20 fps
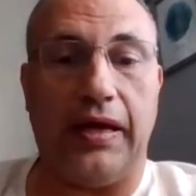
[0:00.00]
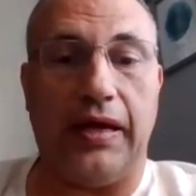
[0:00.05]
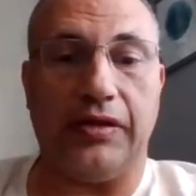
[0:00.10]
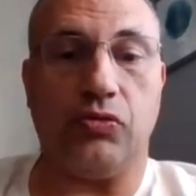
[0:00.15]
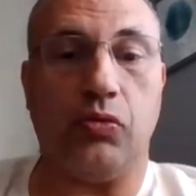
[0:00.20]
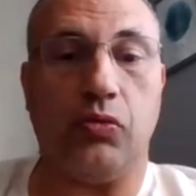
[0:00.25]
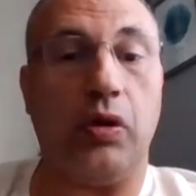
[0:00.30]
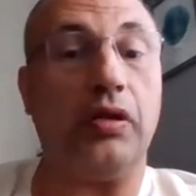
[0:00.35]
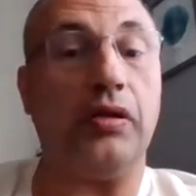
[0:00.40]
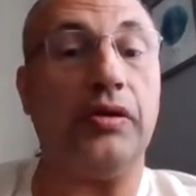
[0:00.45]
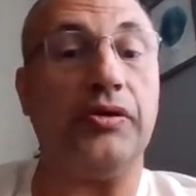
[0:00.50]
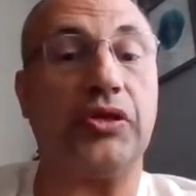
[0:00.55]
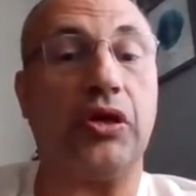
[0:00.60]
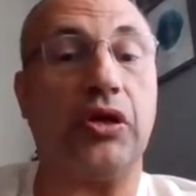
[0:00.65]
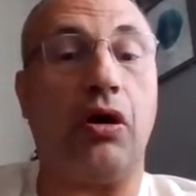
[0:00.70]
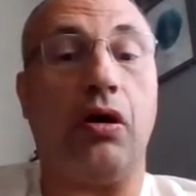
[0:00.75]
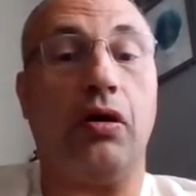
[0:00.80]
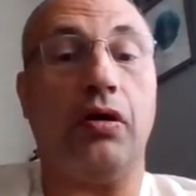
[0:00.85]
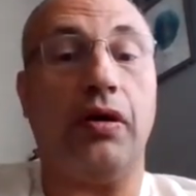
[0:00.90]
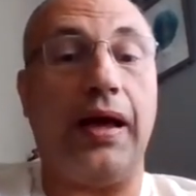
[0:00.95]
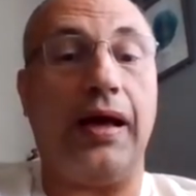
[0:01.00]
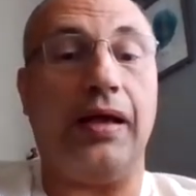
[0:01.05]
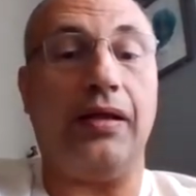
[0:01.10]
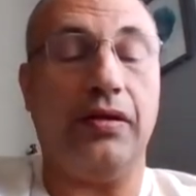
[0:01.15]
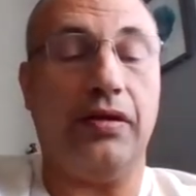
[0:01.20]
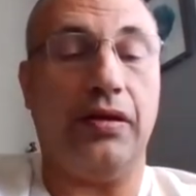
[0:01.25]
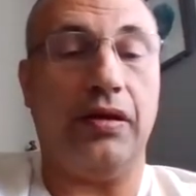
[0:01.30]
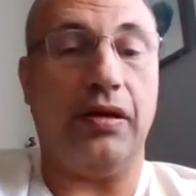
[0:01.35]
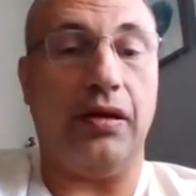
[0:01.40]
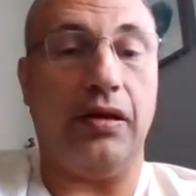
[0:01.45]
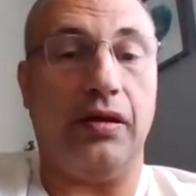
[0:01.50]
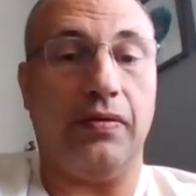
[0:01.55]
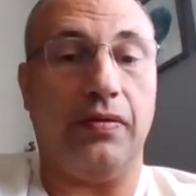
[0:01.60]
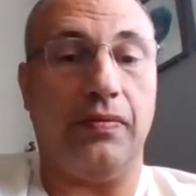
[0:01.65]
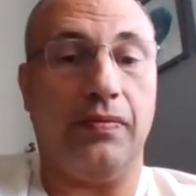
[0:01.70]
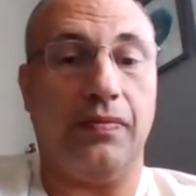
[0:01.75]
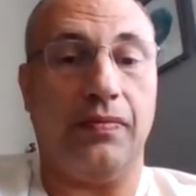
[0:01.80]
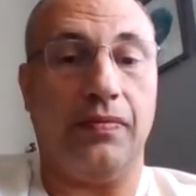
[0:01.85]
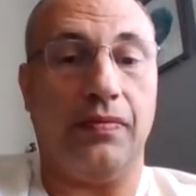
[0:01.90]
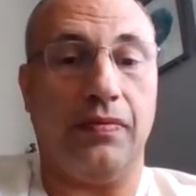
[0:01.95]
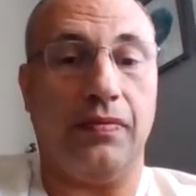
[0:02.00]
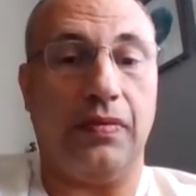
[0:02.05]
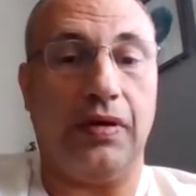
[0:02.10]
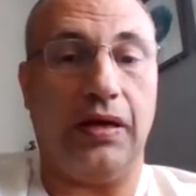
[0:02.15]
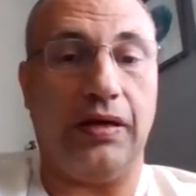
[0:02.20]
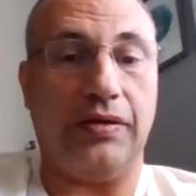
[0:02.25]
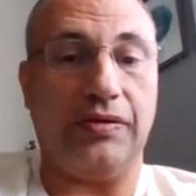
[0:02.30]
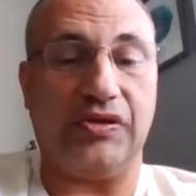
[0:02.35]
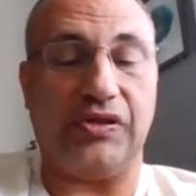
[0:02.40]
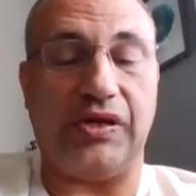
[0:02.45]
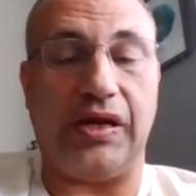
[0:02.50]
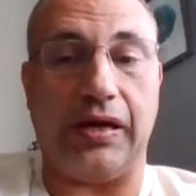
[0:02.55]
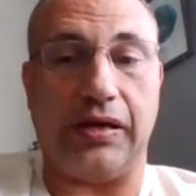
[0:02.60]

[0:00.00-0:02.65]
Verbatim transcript: as well as carnality and